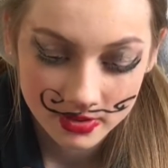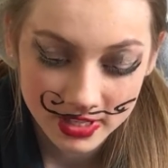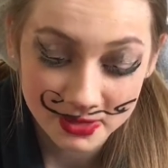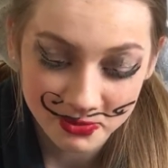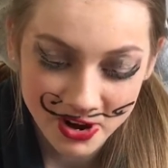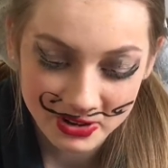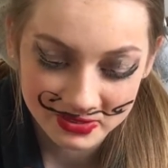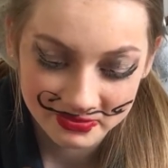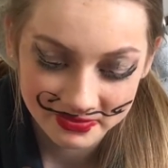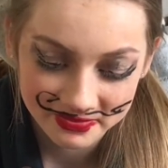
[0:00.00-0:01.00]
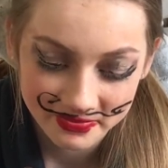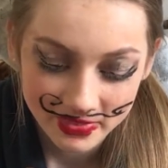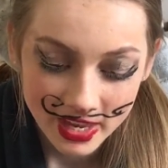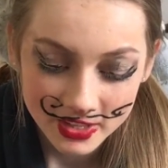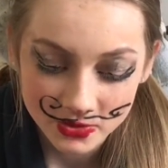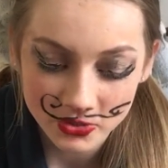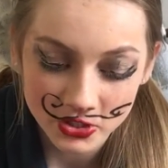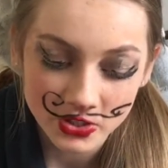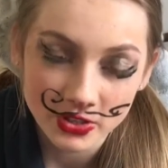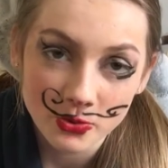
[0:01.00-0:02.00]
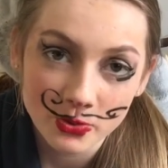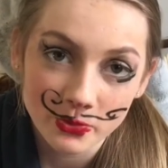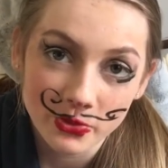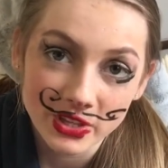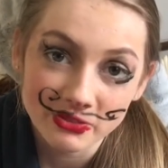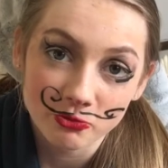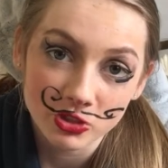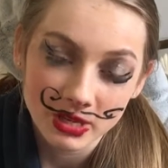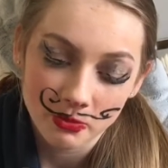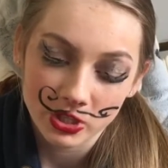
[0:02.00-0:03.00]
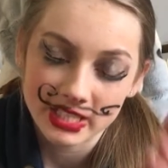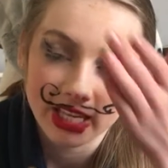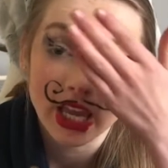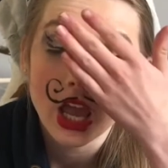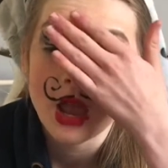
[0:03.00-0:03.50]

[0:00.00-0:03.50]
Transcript: That's brown. So we're just going to go on with this really pretty